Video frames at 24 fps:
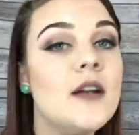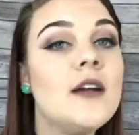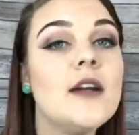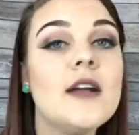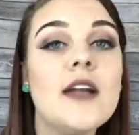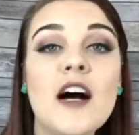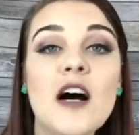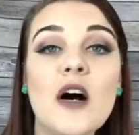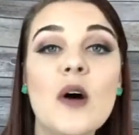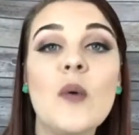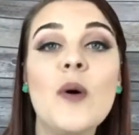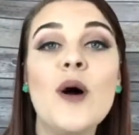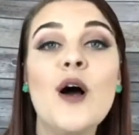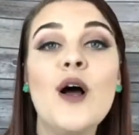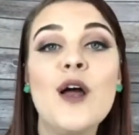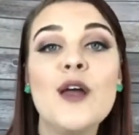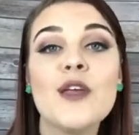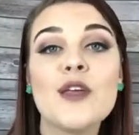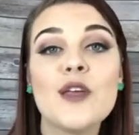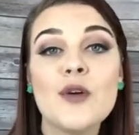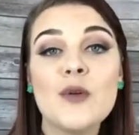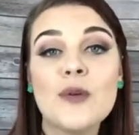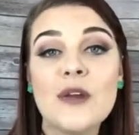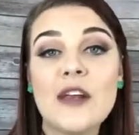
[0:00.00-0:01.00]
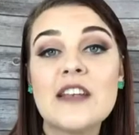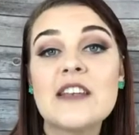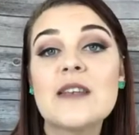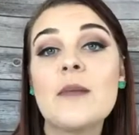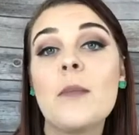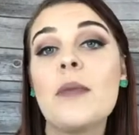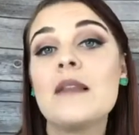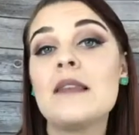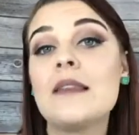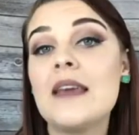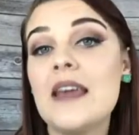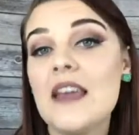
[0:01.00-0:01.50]
No, you need to
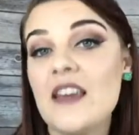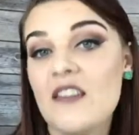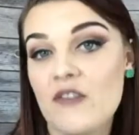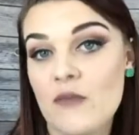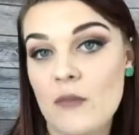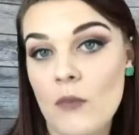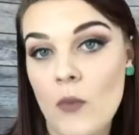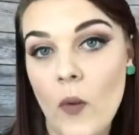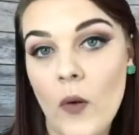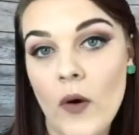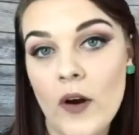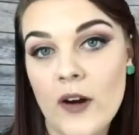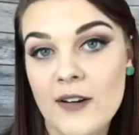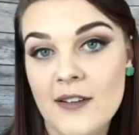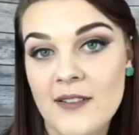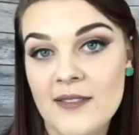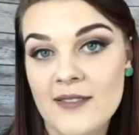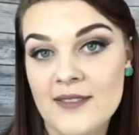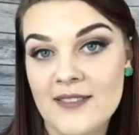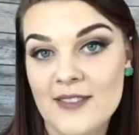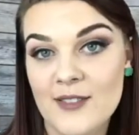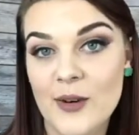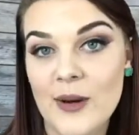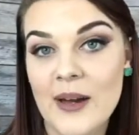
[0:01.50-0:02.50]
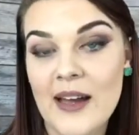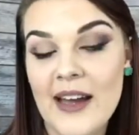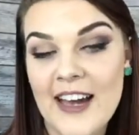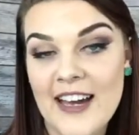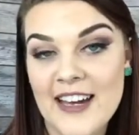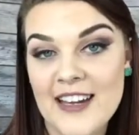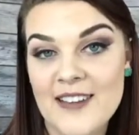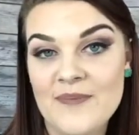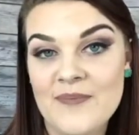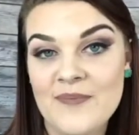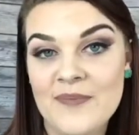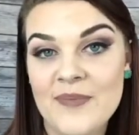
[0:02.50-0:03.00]
believe more,
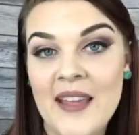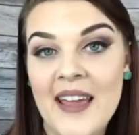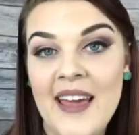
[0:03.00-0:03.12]
okay?